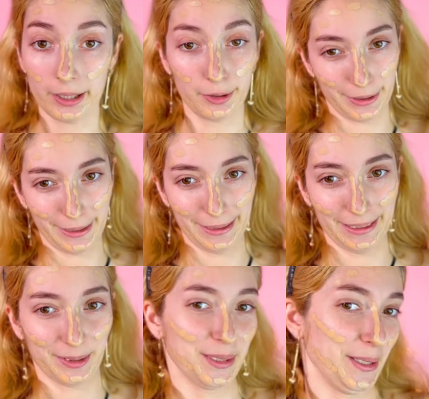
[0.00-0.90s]
Okay,
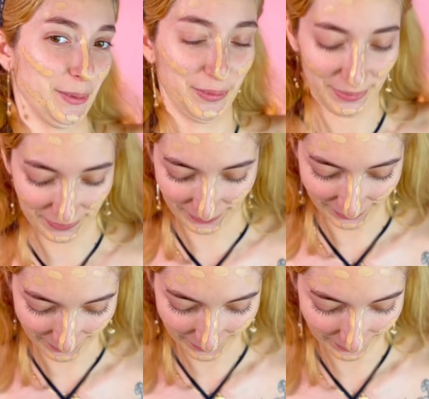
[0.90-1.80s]
now that
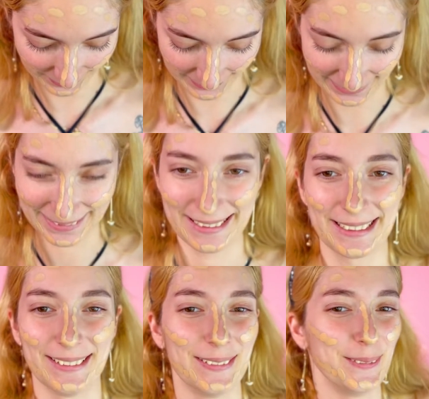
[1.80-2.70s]
we're looking
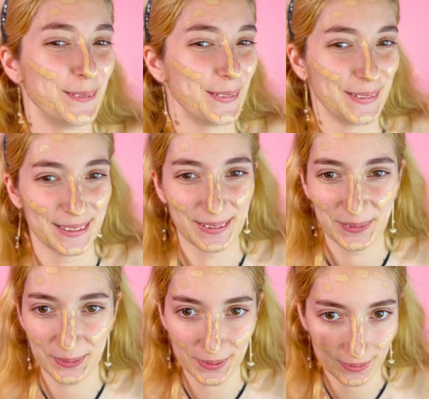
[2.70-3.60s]
so
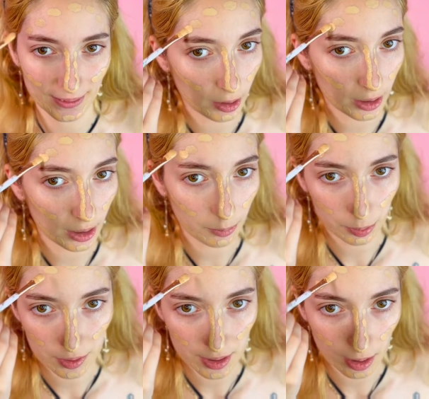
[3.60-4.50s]
beautiful, we're gonna
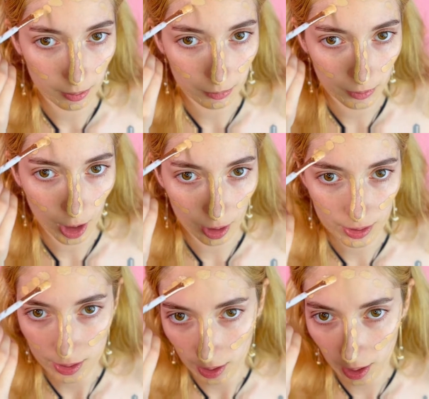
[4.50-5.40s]
put some
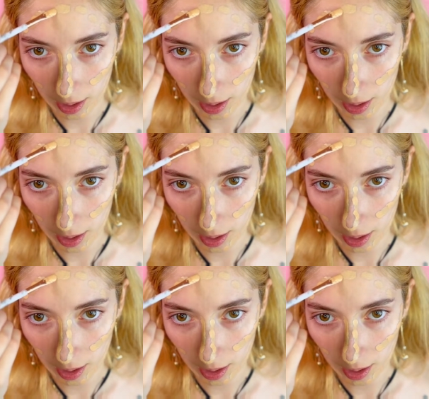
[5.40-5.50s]
dots